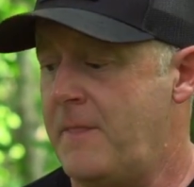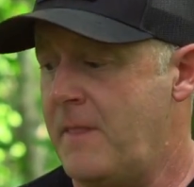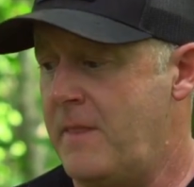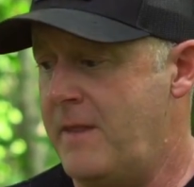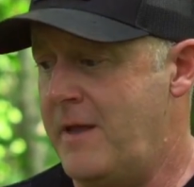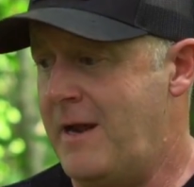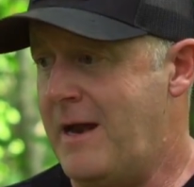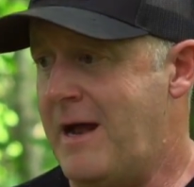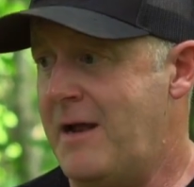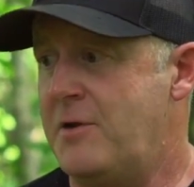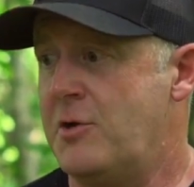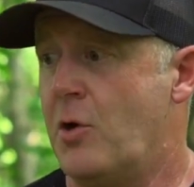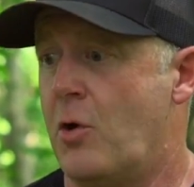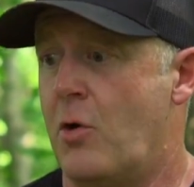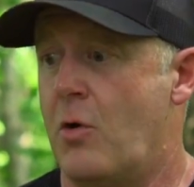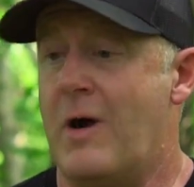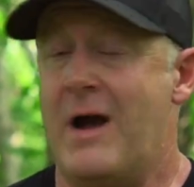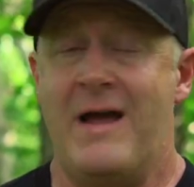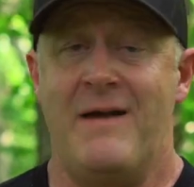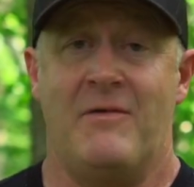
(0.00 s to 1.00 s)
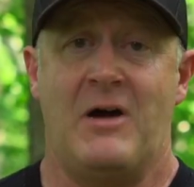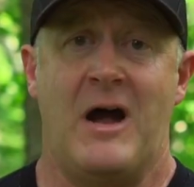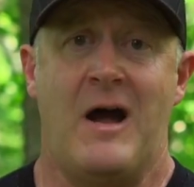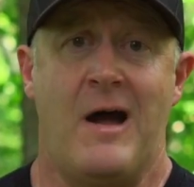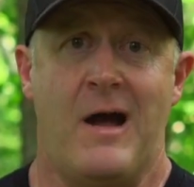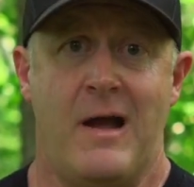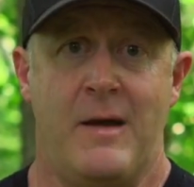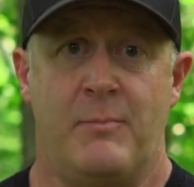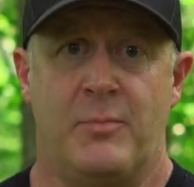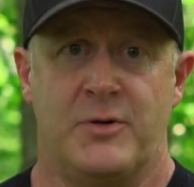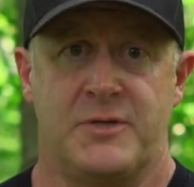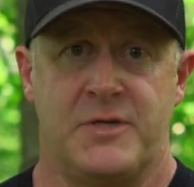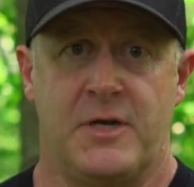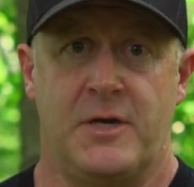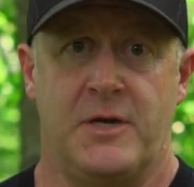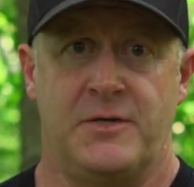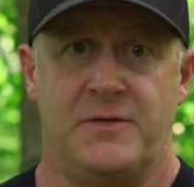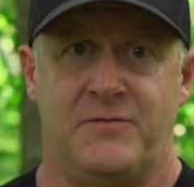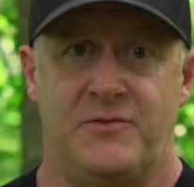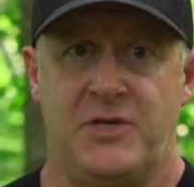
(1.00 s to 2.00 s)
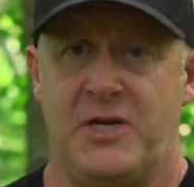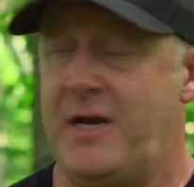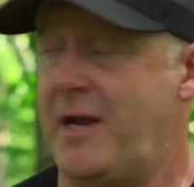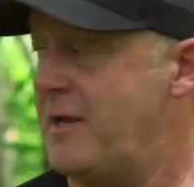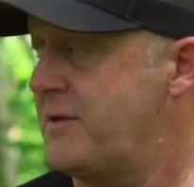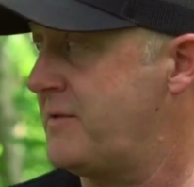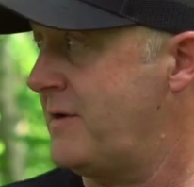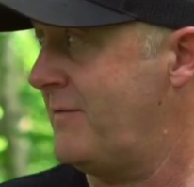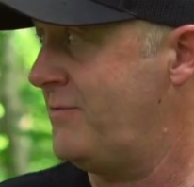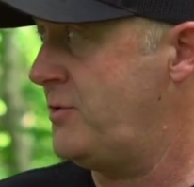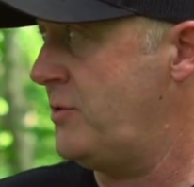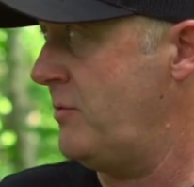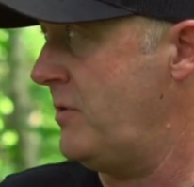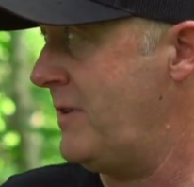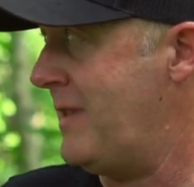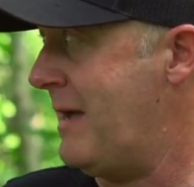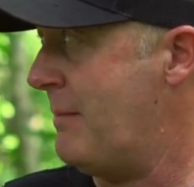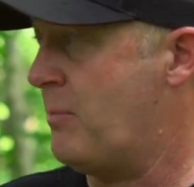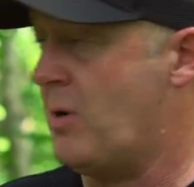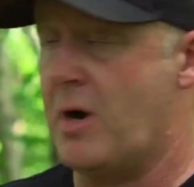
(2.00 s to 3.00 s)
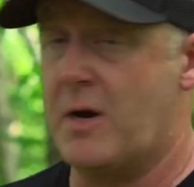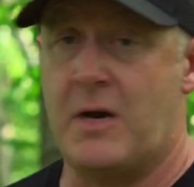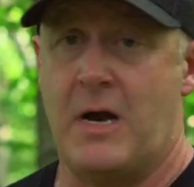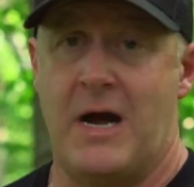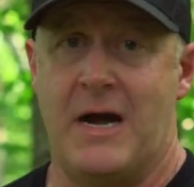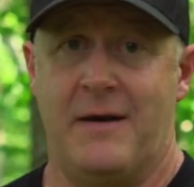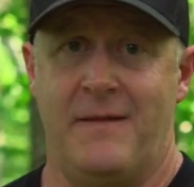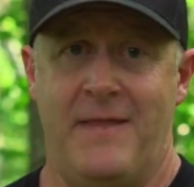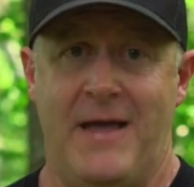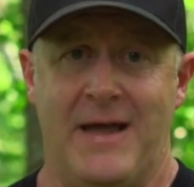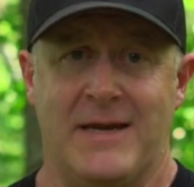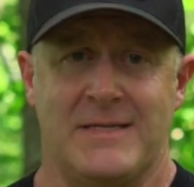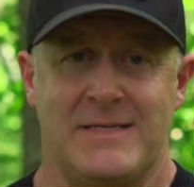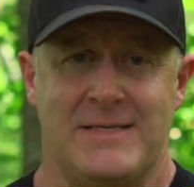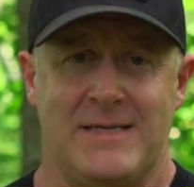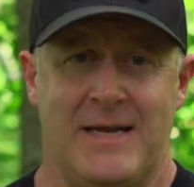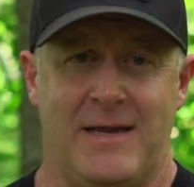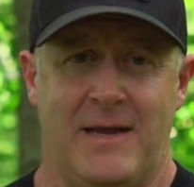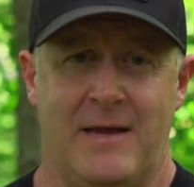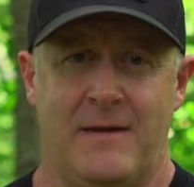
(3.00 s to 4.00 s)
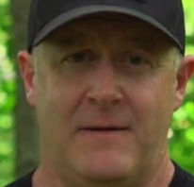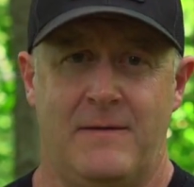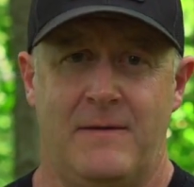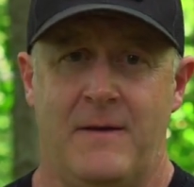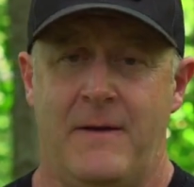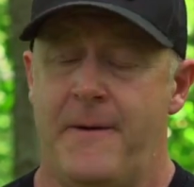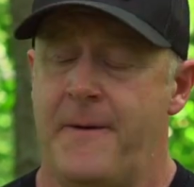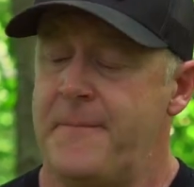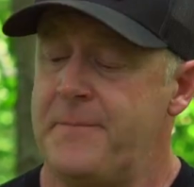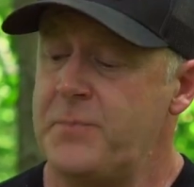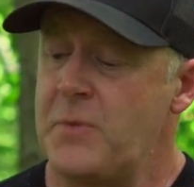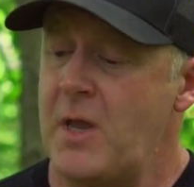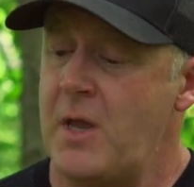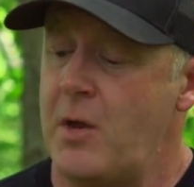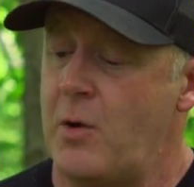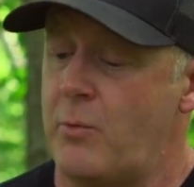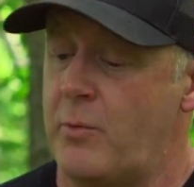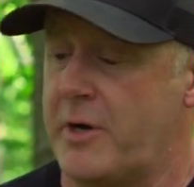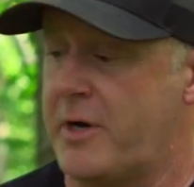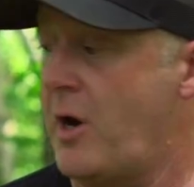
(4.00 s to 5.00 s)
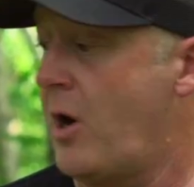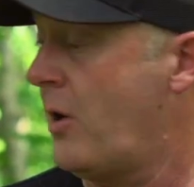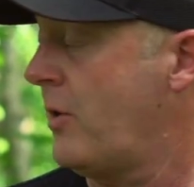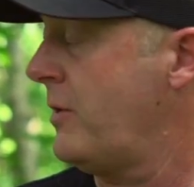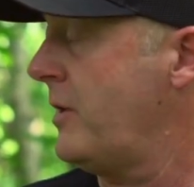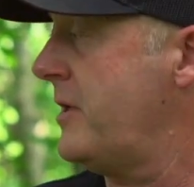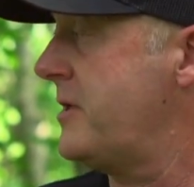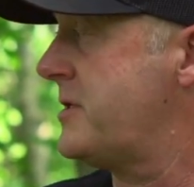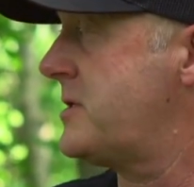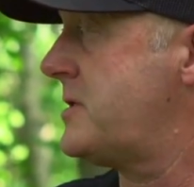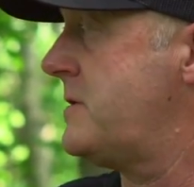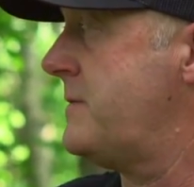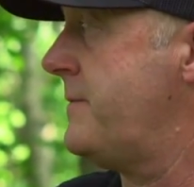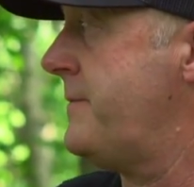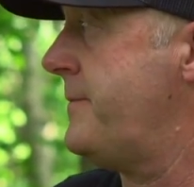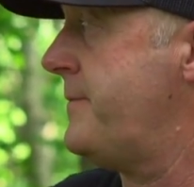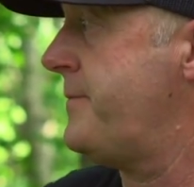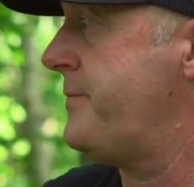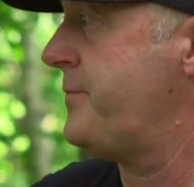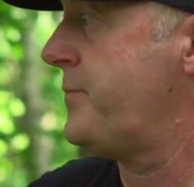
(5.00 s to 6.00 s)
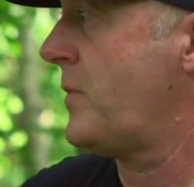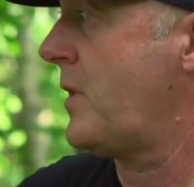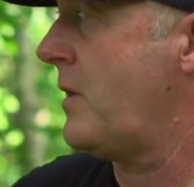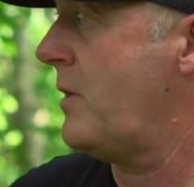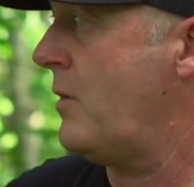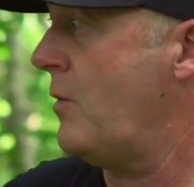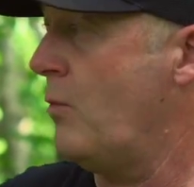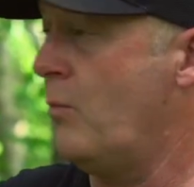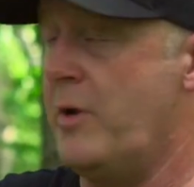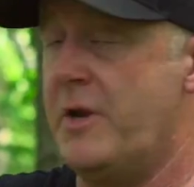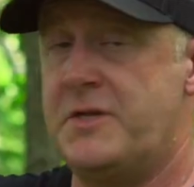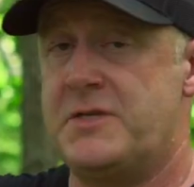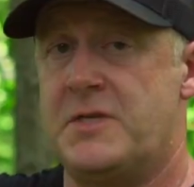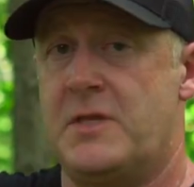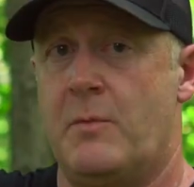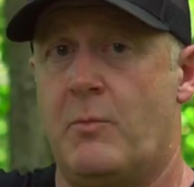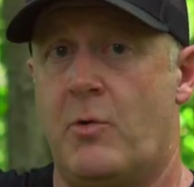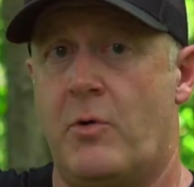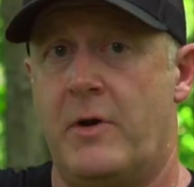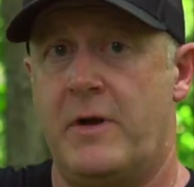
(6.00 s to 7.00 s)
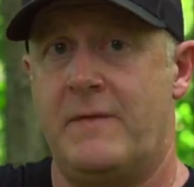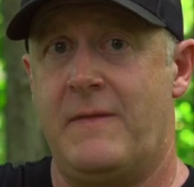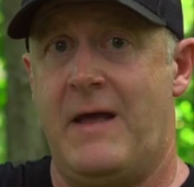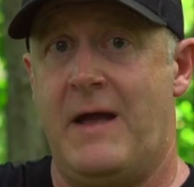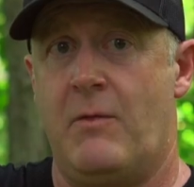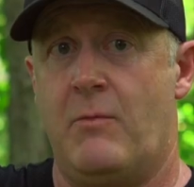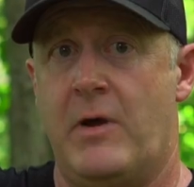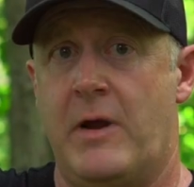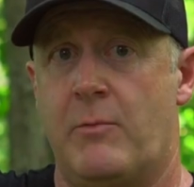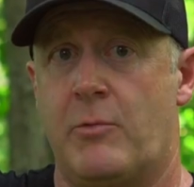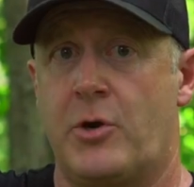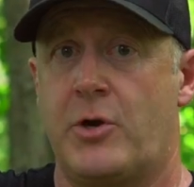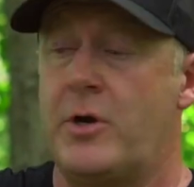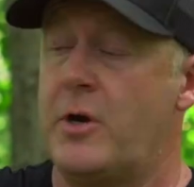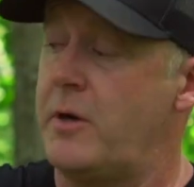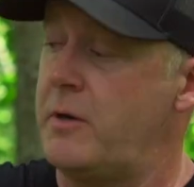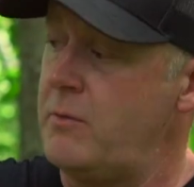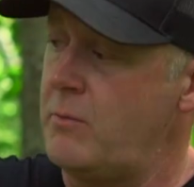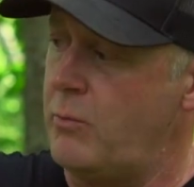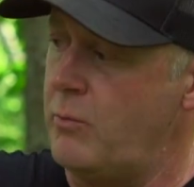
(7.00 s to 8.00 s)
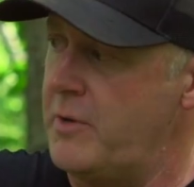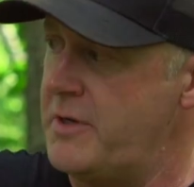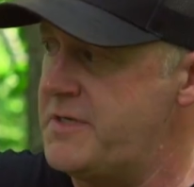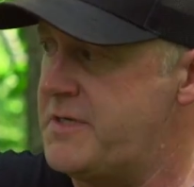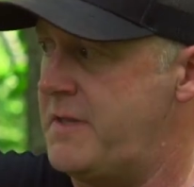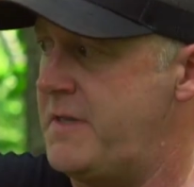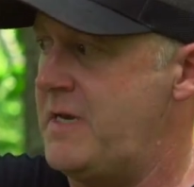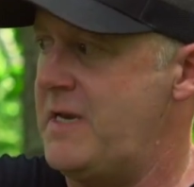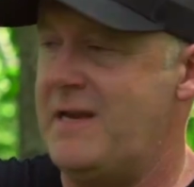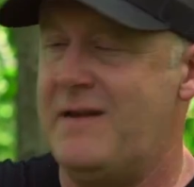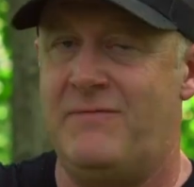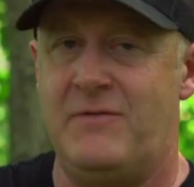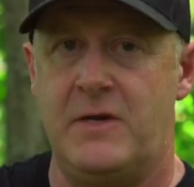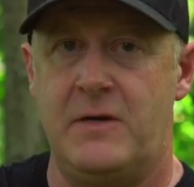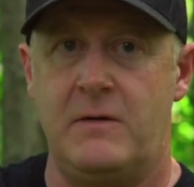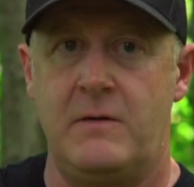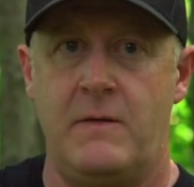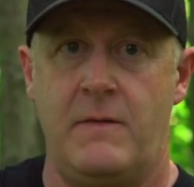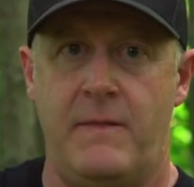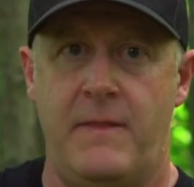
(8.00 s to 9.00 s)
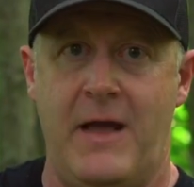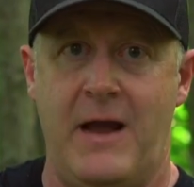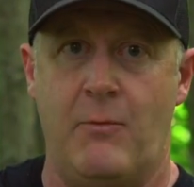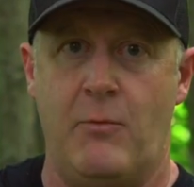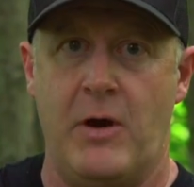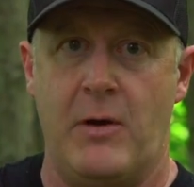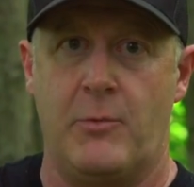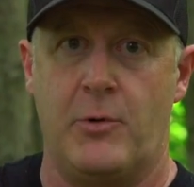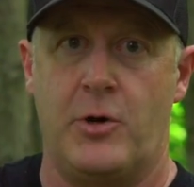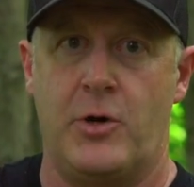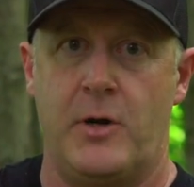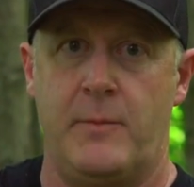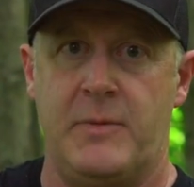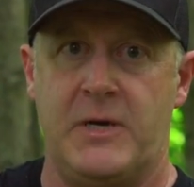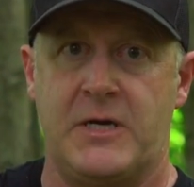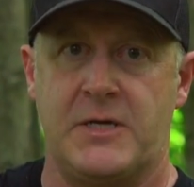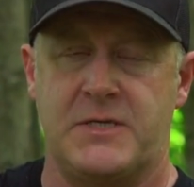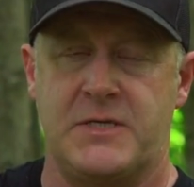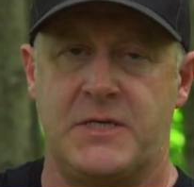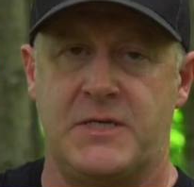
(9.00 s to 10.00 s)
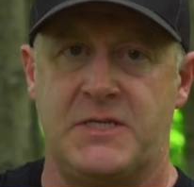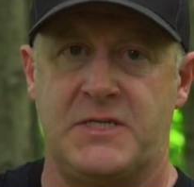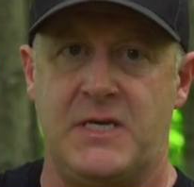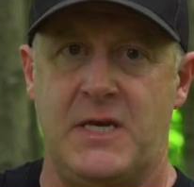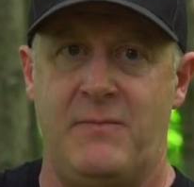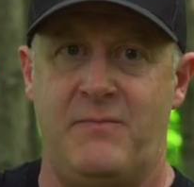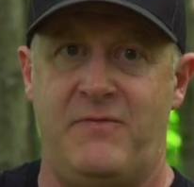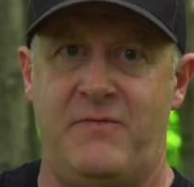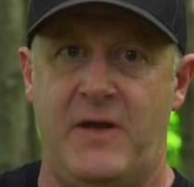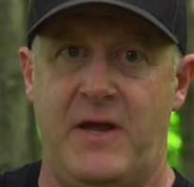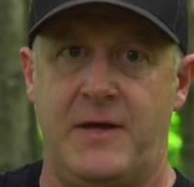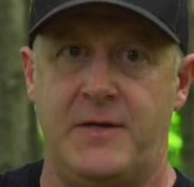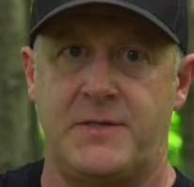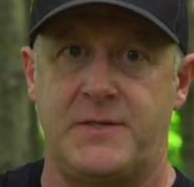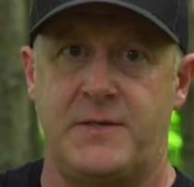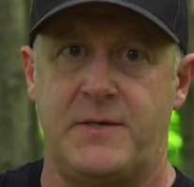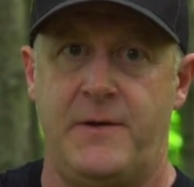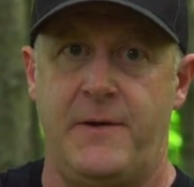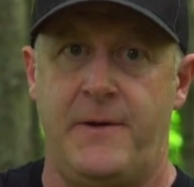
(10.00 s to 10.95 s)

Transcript: then I know I have a high percentage of chance of shooting that buck out of that stand. Regardless, winds in the morning that way, we're good. Winds in the evening that way, we're good because of the steep face.